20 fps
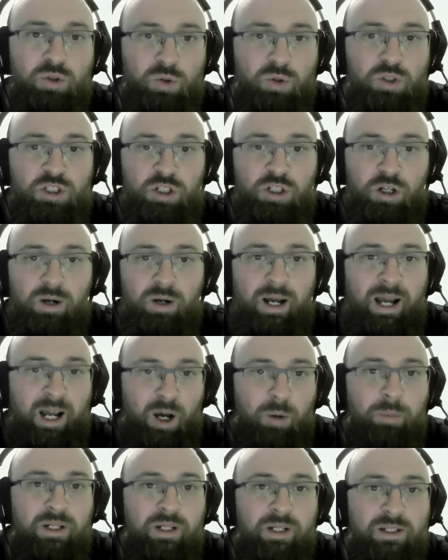also
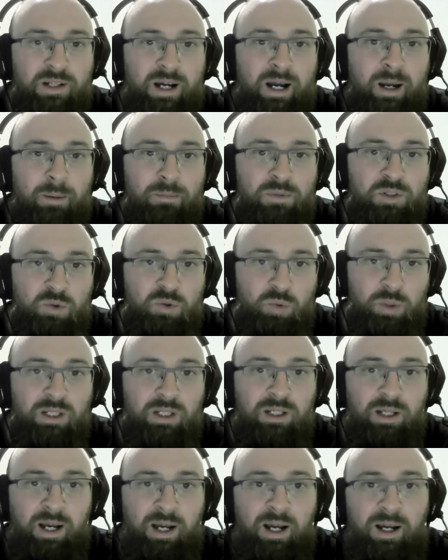how many times do we
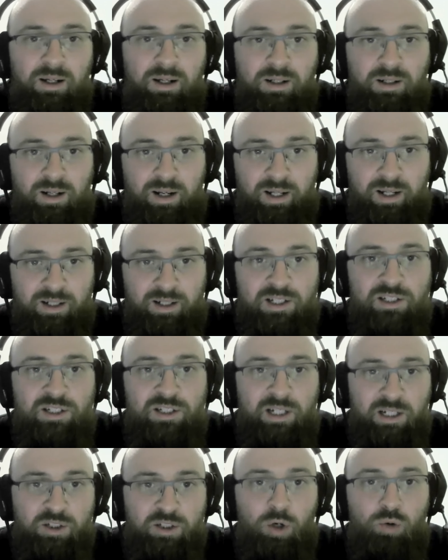get like a
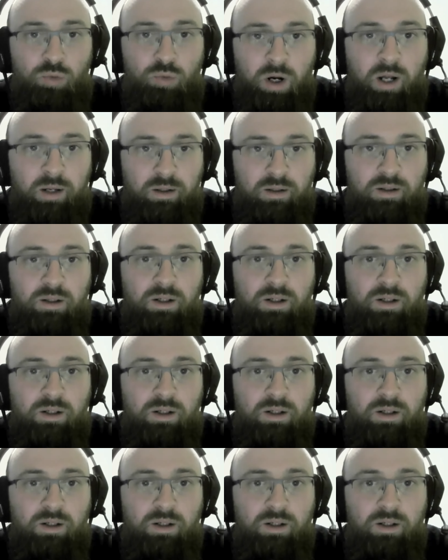6-0 run?